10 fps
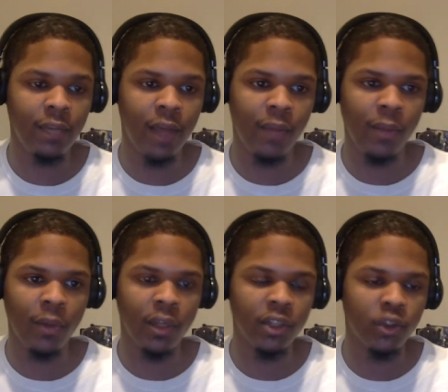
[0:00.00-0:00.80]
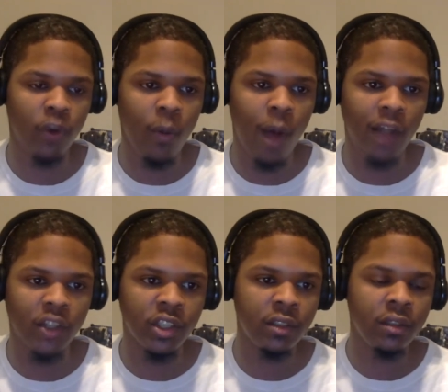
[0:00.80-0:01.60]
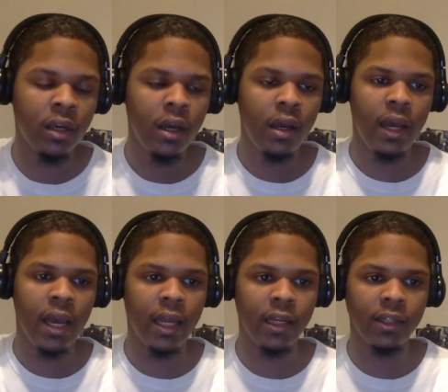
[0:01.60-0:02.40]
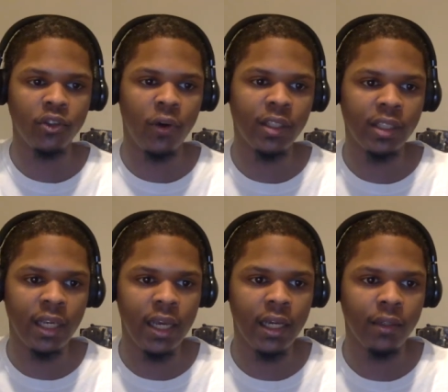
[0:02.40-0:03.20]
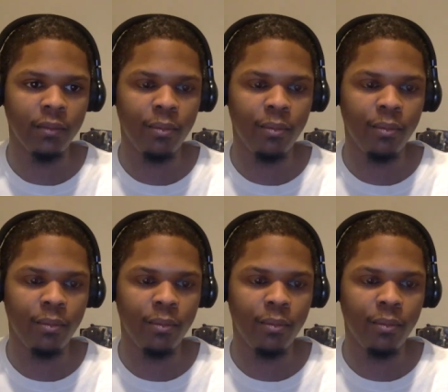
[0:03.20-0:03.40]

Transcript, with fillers: that people enjoy watching and enjoy seeing.